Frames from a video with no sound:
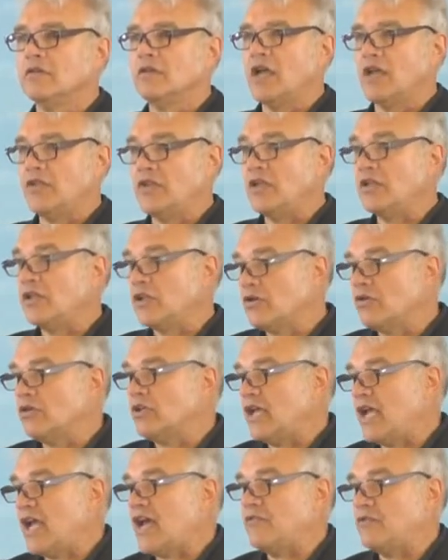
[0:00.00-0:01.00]
and they
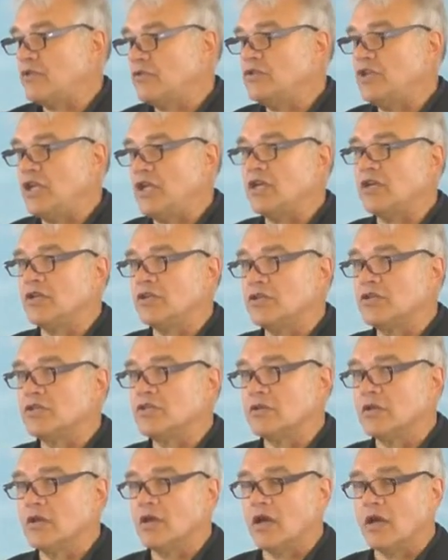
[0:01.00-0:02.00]
literally have their
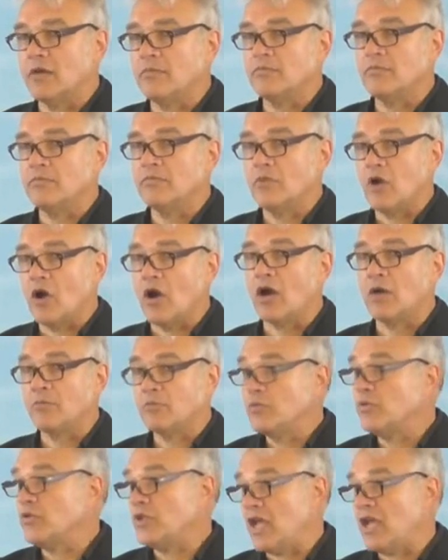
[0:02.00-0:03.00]
deacons
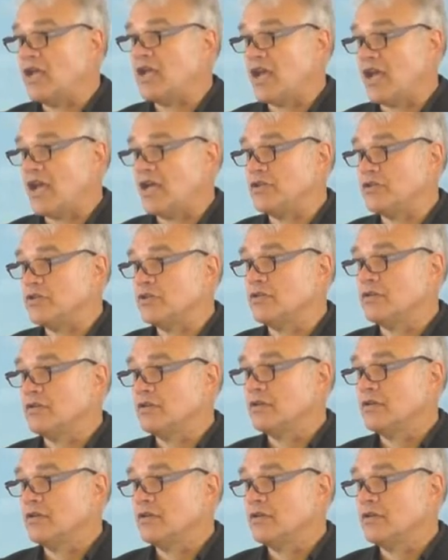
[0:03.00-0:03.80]
armed with AKs